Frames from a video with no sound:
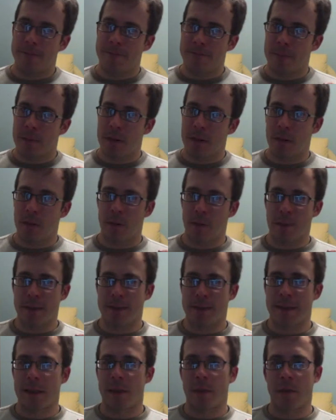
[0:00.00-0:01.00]
that doesn't
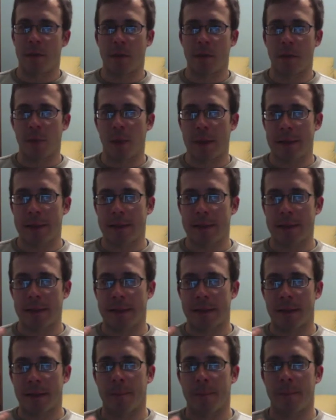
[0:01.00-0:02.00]
have the
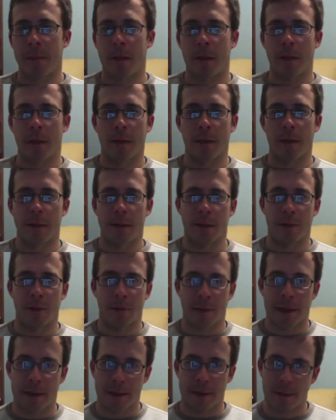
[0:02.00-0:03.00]

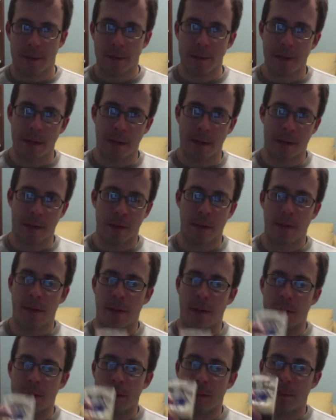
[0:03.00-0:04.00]
residual sweetness in
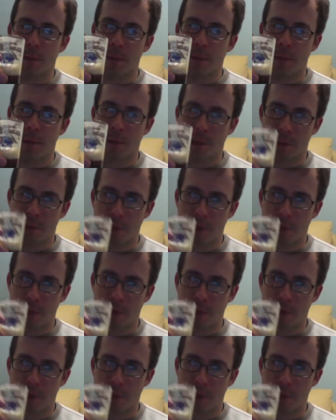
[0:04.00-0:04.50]
the middle of the